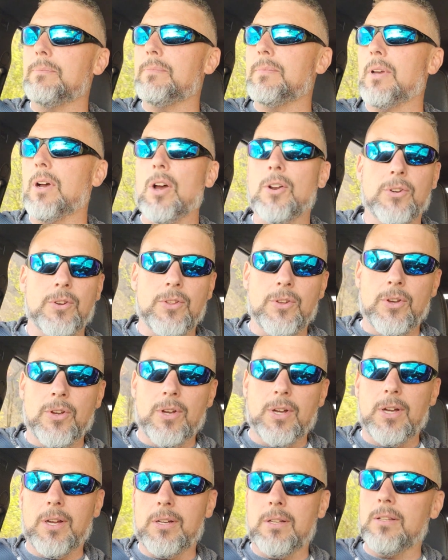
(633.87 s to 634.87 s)
under the
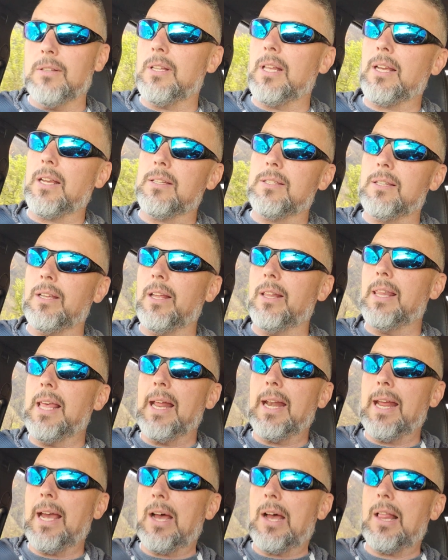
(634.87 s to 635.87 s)
hood. Like I said,
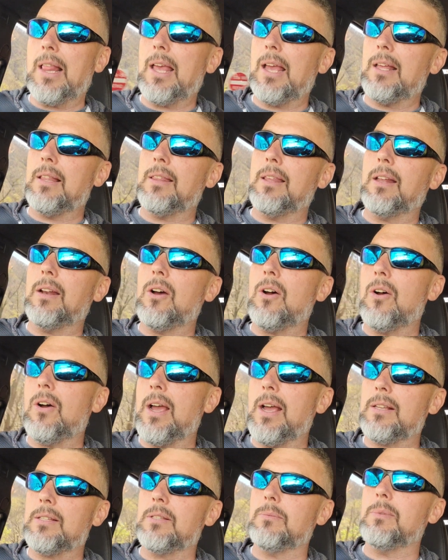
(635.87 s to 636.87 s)
that all
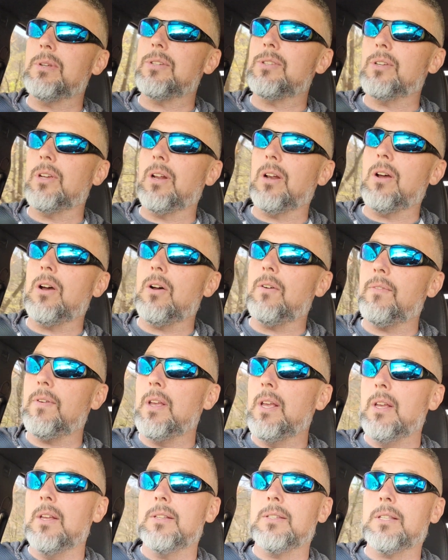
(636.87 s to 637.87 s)
has to be shut off.
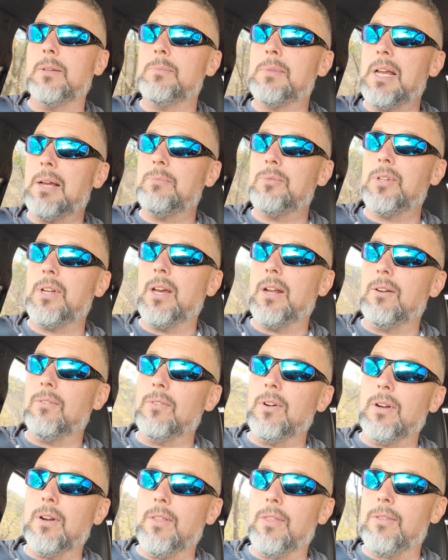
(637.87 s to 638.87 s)
Sometimes you got to
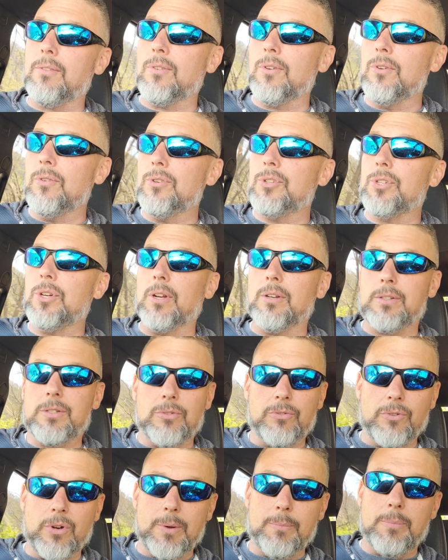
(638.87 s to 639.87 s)
run it through shunt
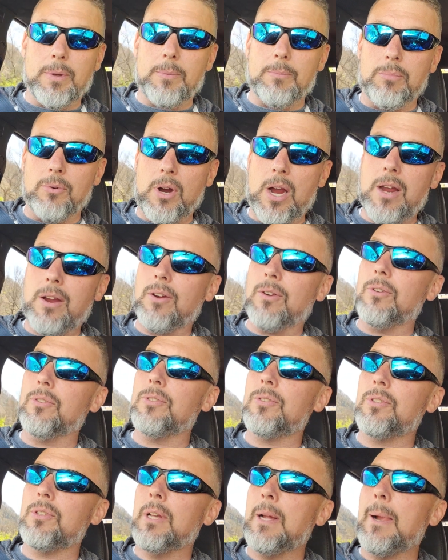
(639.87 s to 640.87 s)
trip
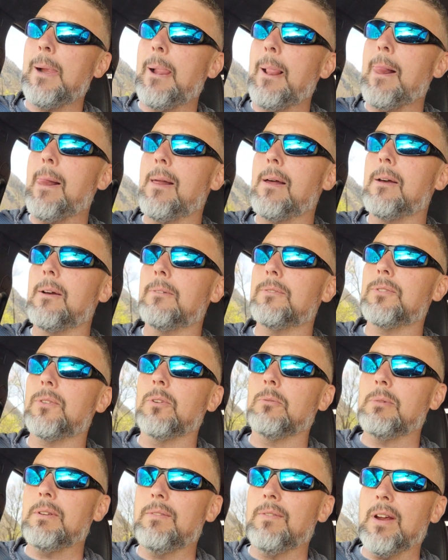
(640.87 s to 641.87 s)
breakers. It's
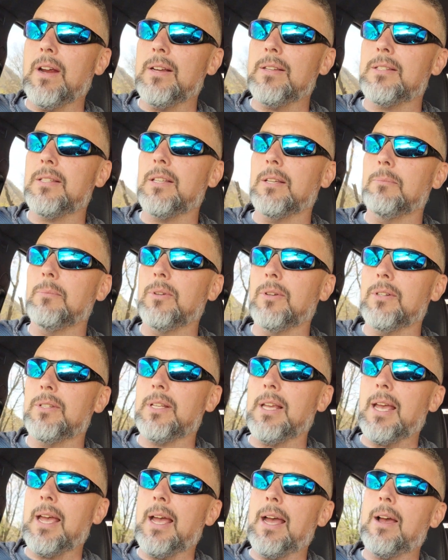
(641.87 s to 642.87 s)
going to be very similar
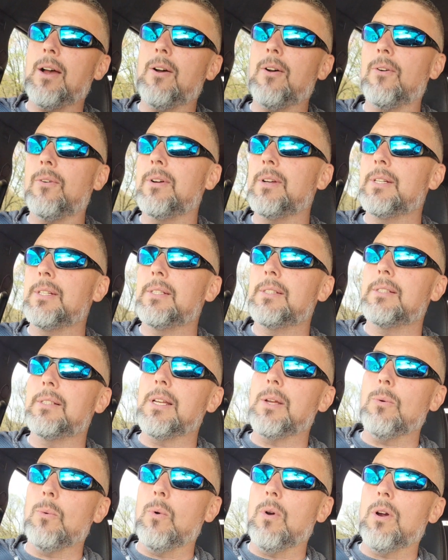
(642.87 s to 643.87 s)
to how
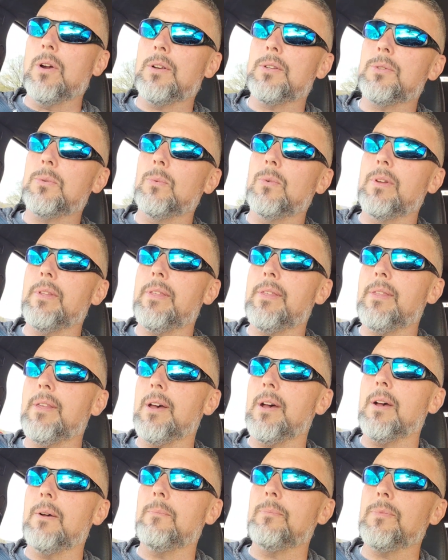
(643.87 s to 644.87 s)
it works with
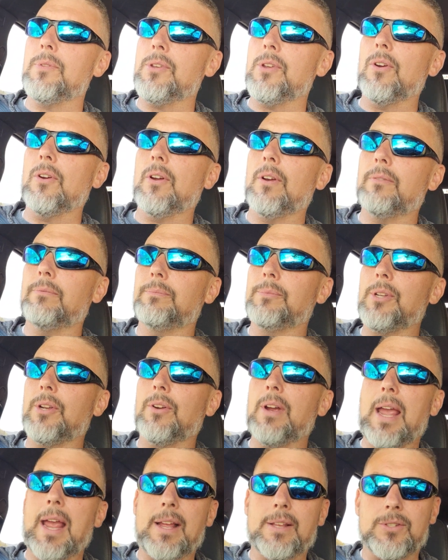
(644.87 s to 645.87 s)
your
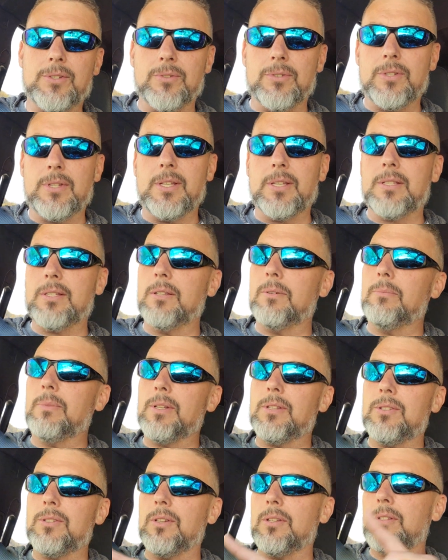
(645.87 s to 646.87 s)
Ansul system.
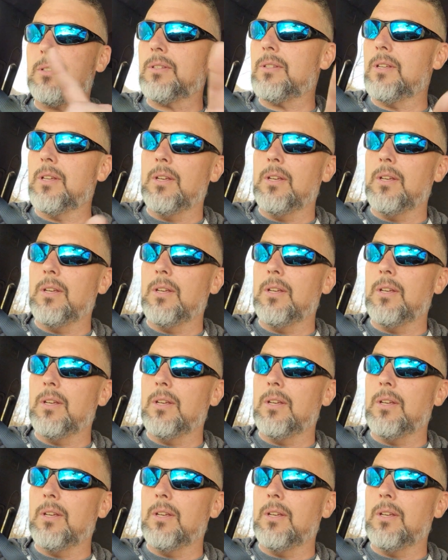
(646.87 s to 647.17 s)
It's just